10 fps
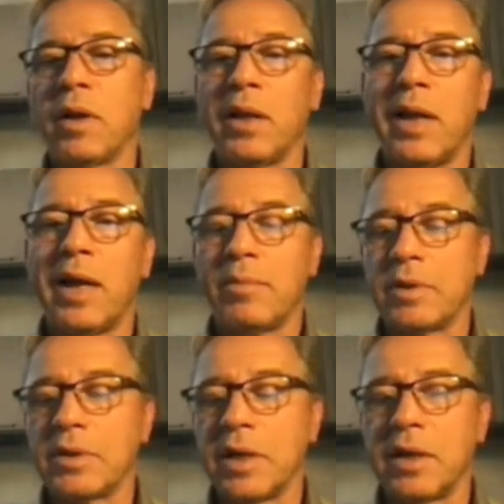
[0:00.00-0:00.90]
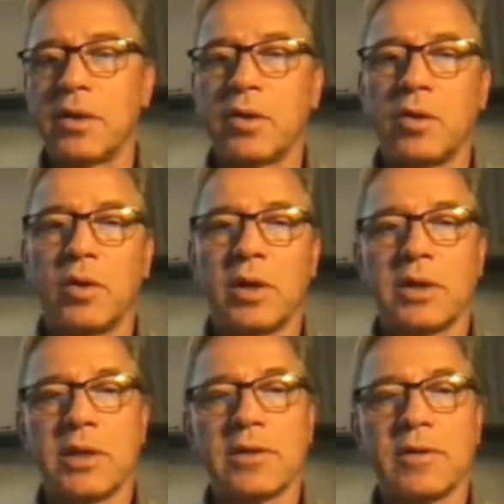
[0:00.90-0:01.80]
alignment? And you look
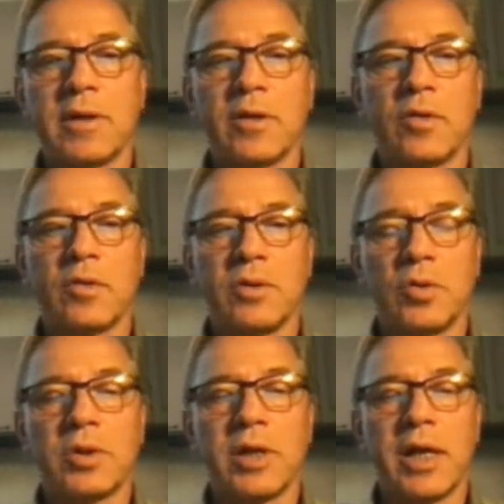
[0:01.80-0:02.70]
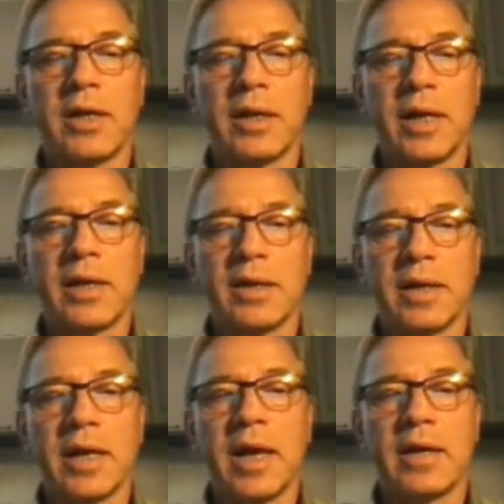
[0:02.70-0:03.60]
at it and you do it again and again and
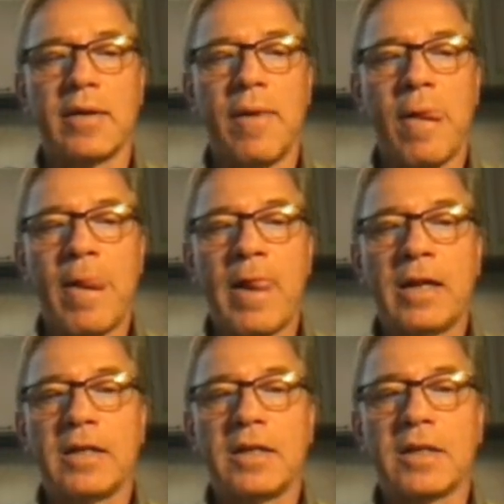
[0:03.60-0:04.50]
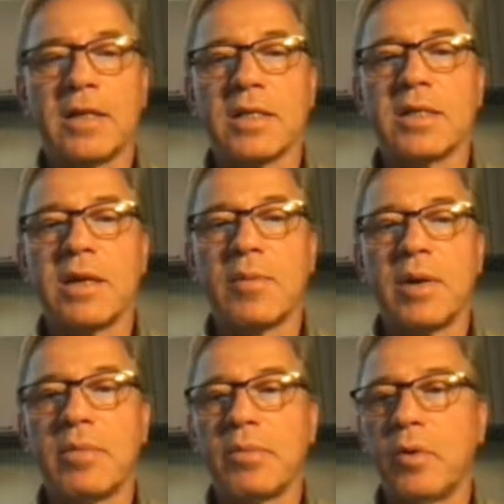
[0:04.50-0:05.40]
again. Discuss the
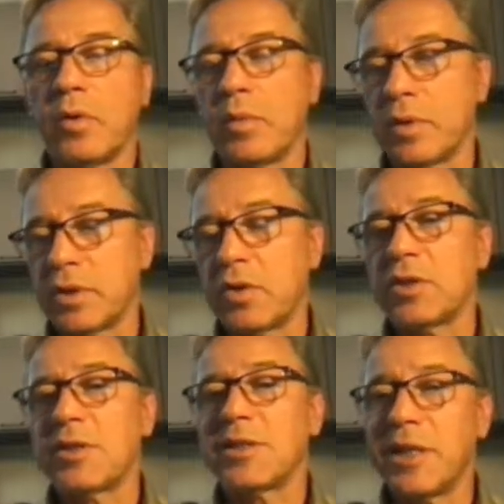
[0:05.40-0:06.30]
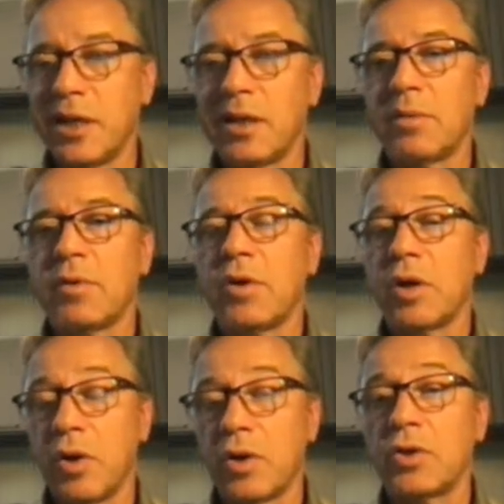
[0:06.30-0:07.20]
upcoming block with the surgeon. Tell them you're
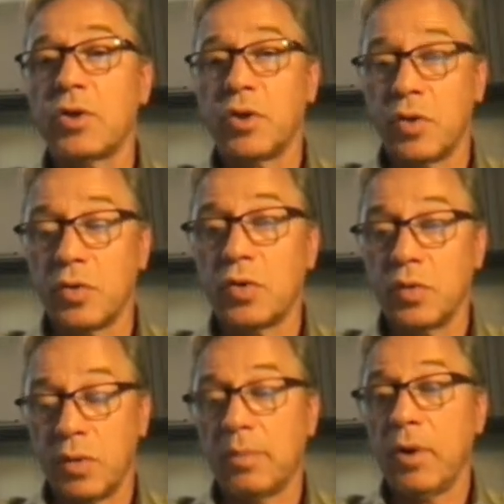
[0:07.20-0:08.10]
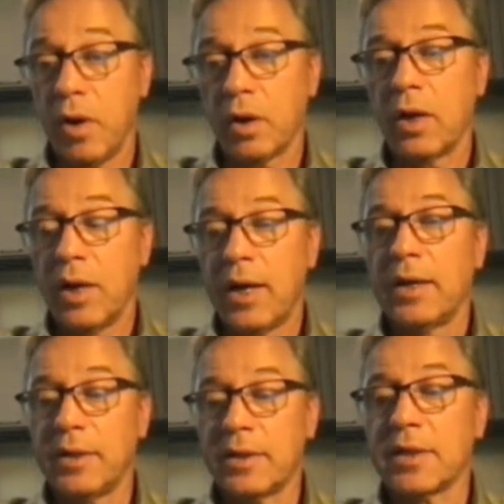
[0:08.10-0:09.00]
going to do the block,
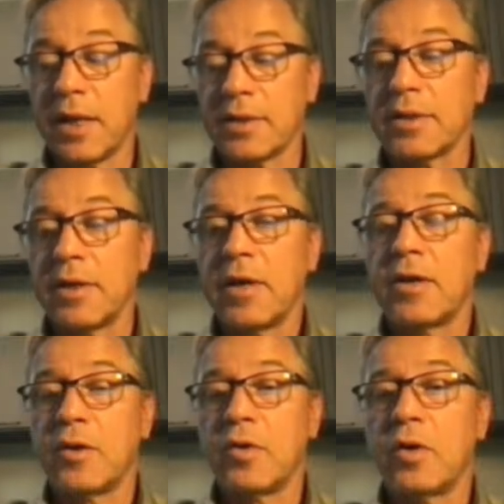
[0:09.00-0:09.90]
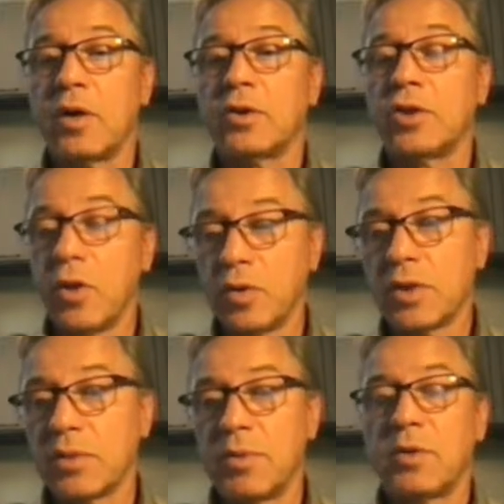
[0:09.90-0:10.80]
and discuss your
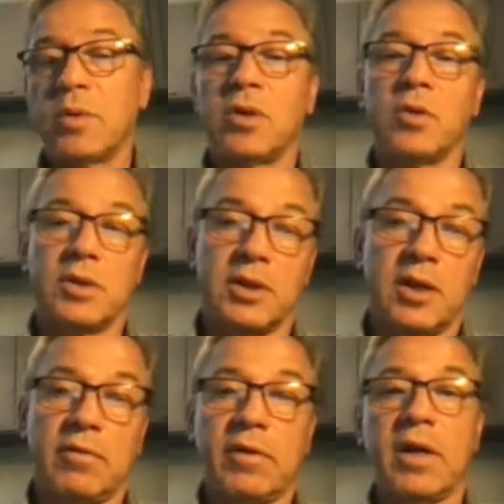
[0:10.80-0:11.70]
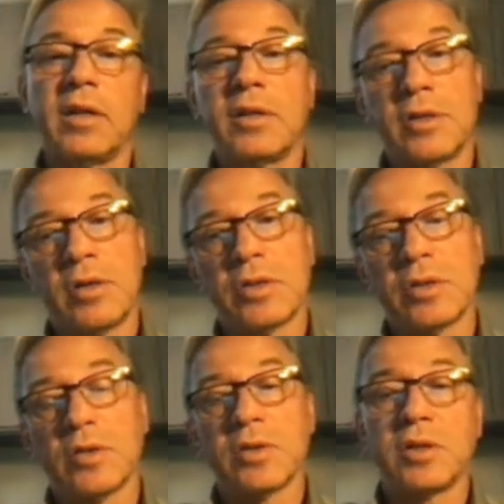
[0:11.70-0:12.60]
doses between yourself and the surgeon,
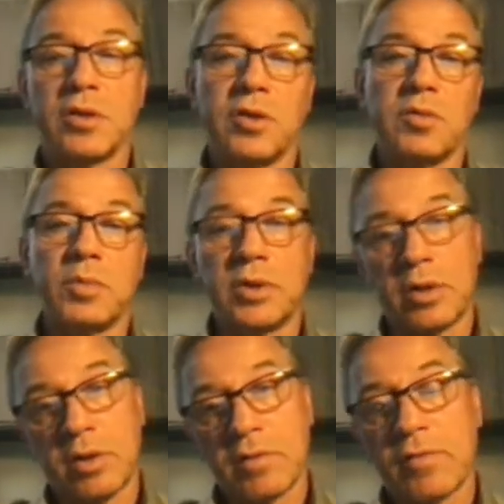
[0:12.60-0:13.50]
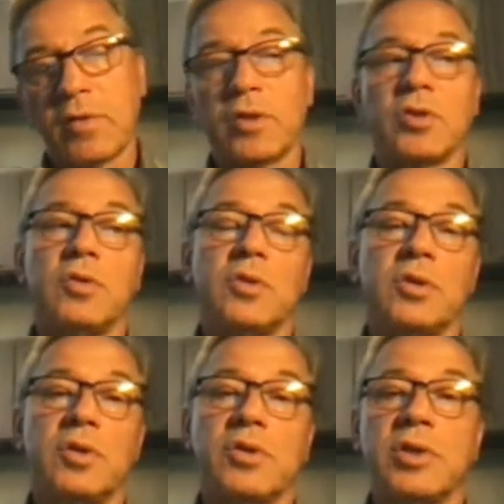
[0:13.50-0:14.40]
because the surgeon, particularly for the shoulder
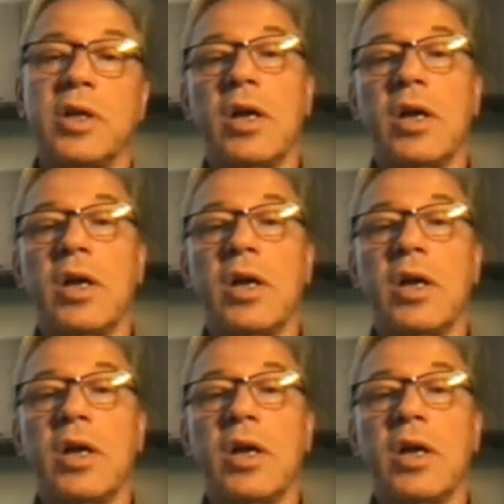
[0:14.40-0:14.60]
surgery,